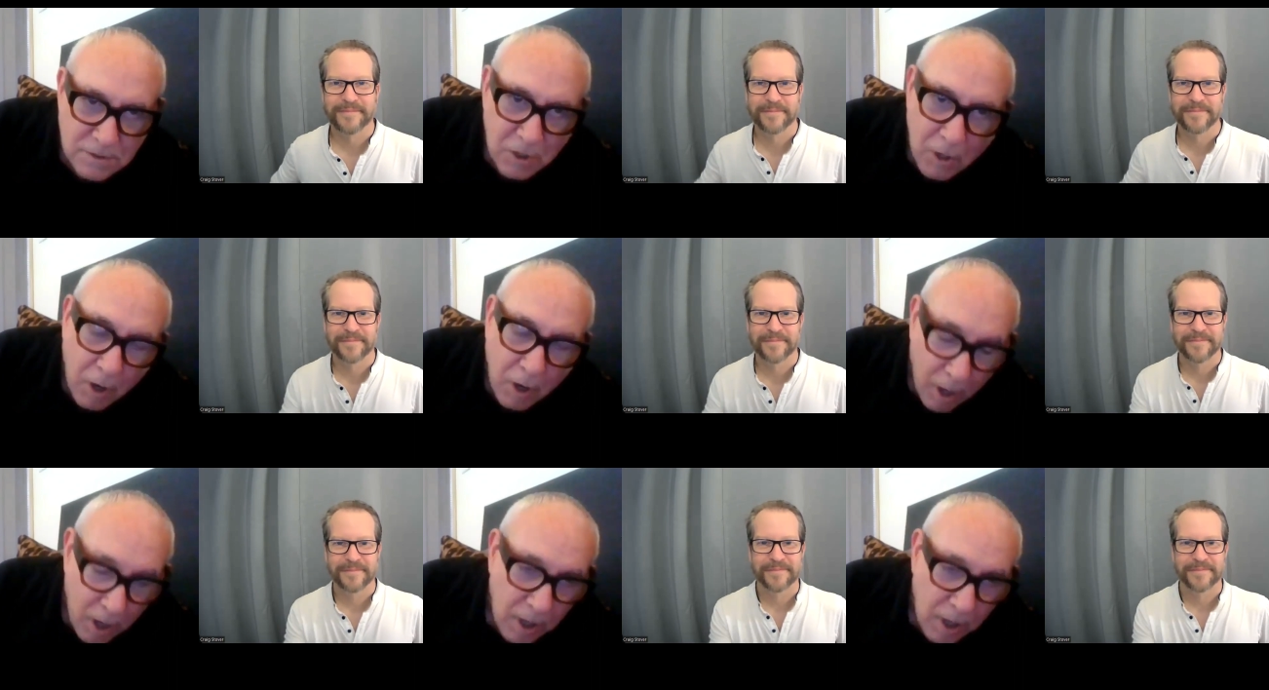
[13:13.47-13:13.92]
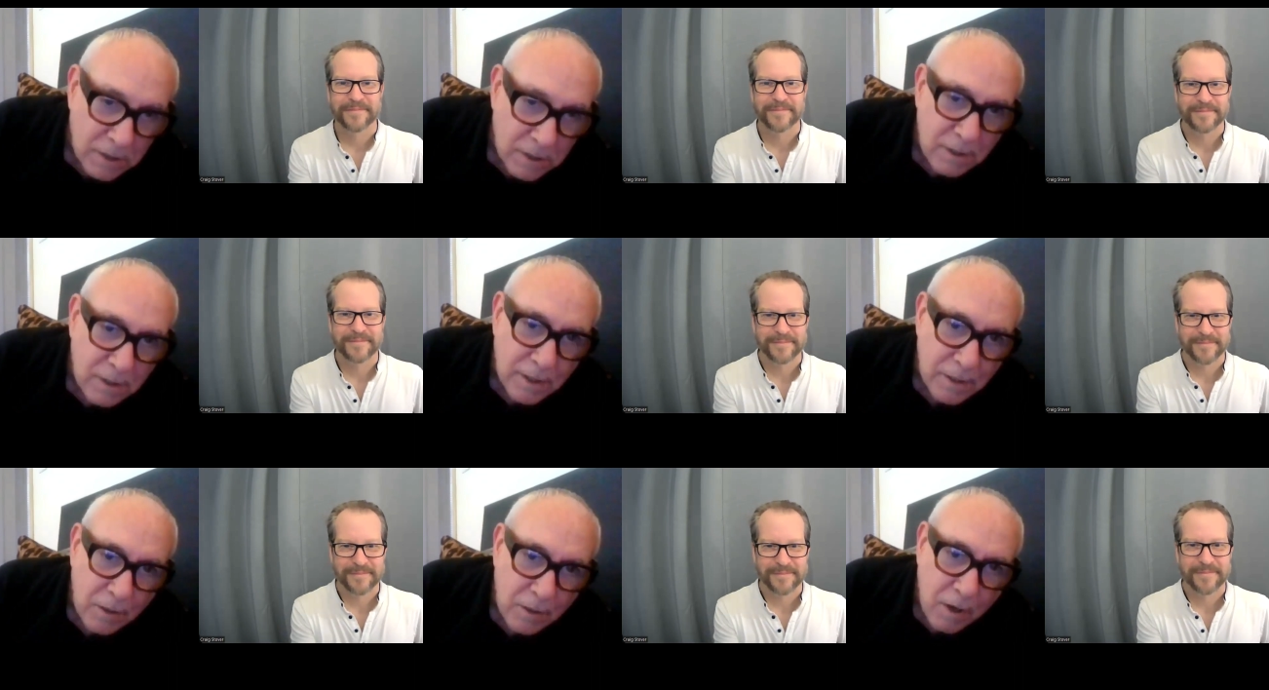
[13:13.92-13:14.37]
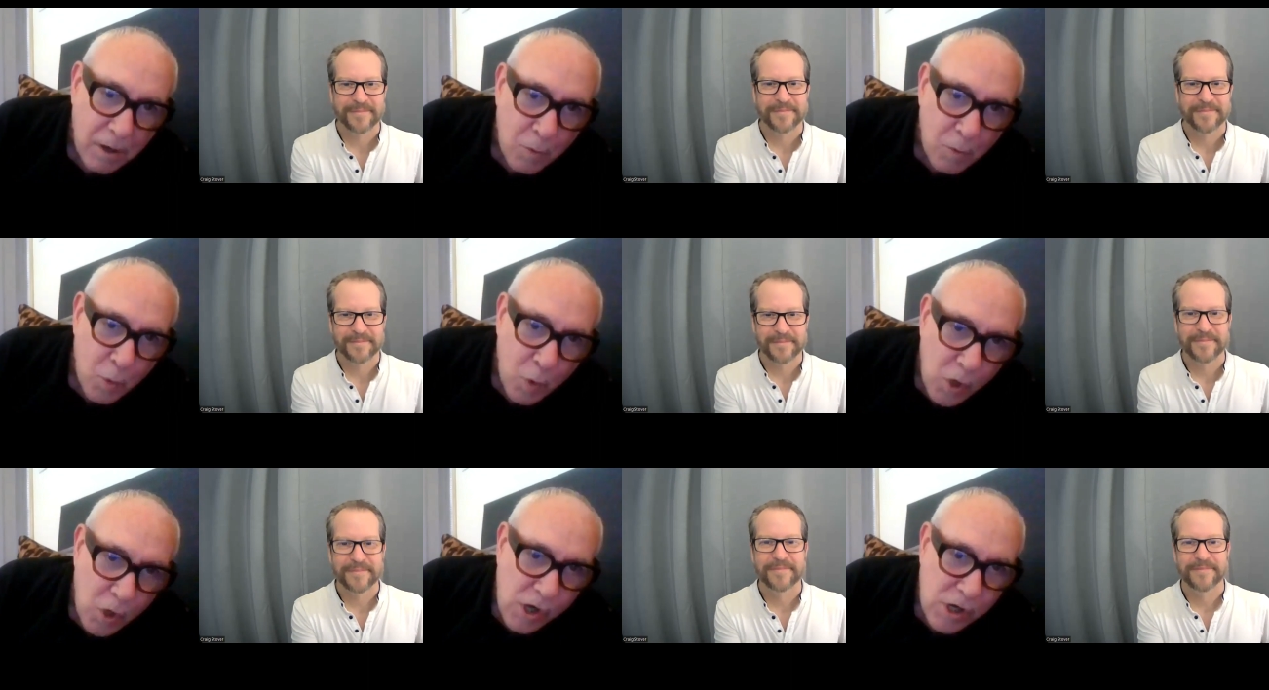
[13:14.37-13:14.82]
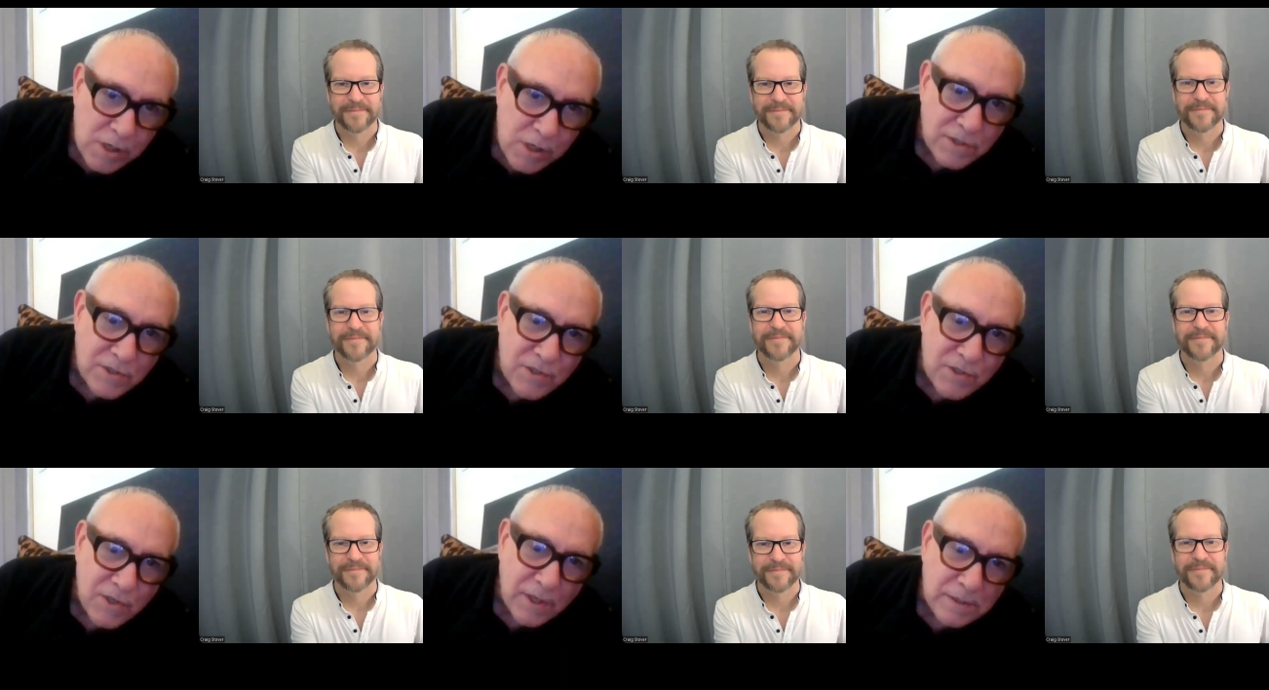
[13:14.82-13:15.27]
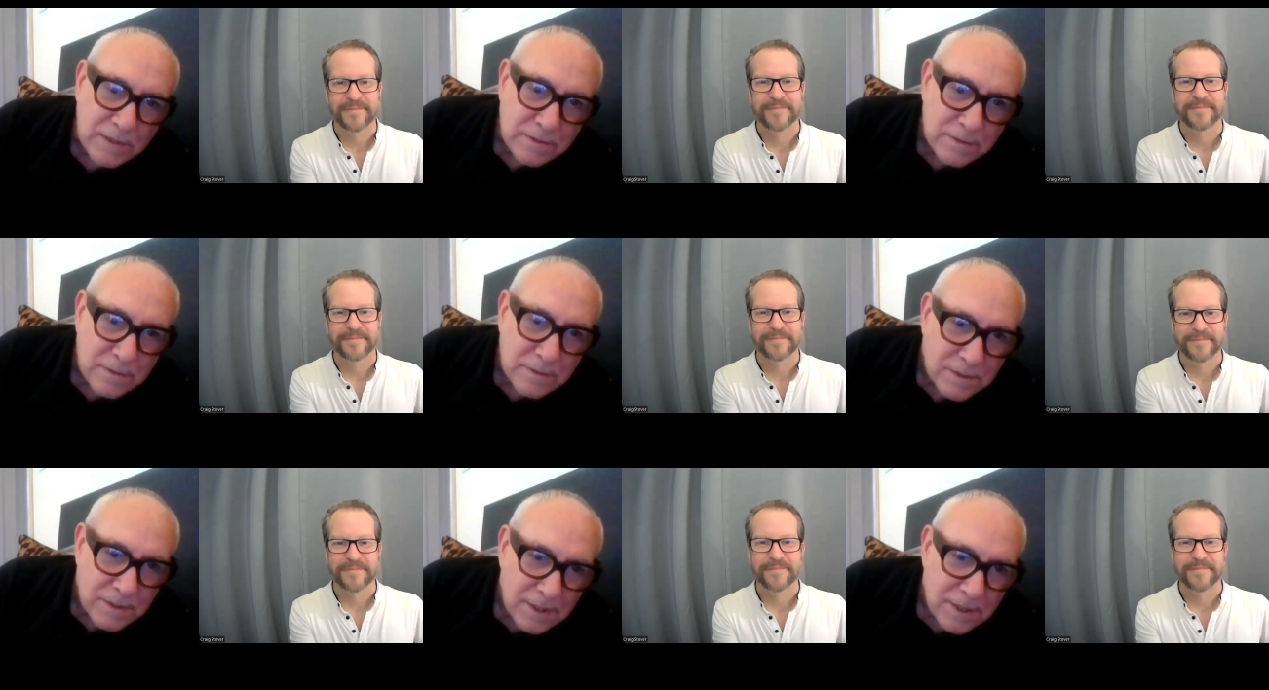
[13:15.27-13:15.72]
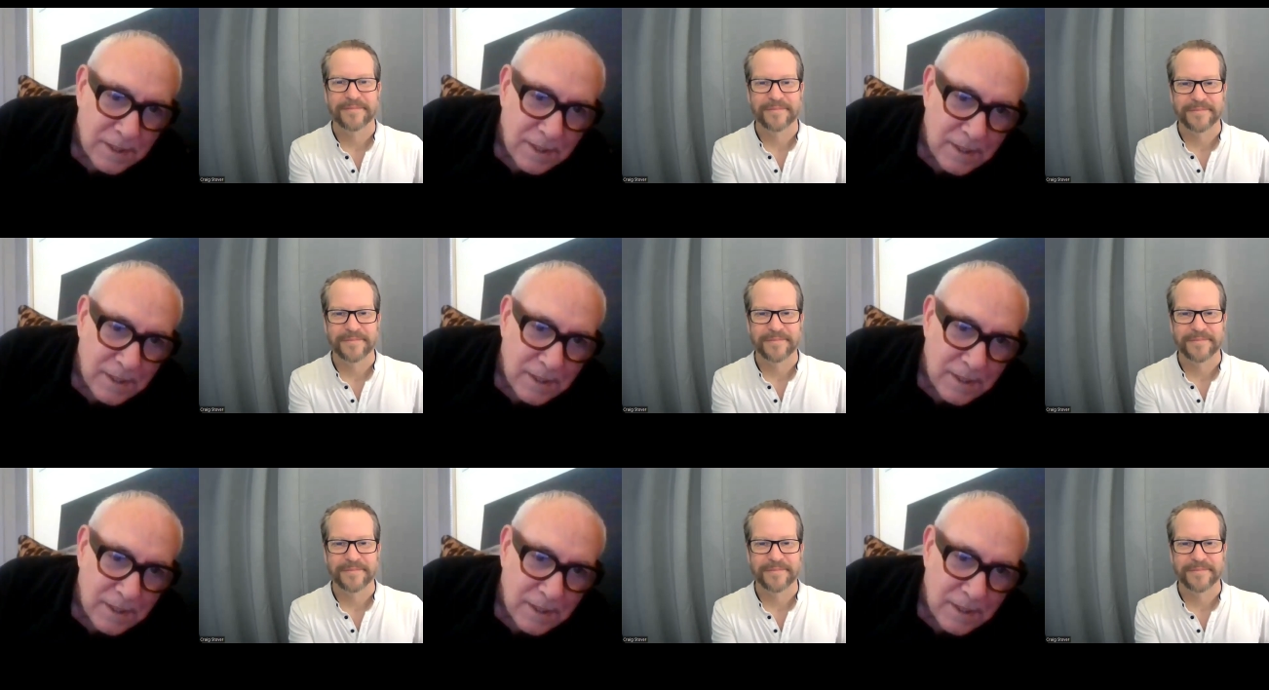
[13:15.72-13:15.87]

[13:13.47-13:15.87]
Speaker 1: to art and artworks and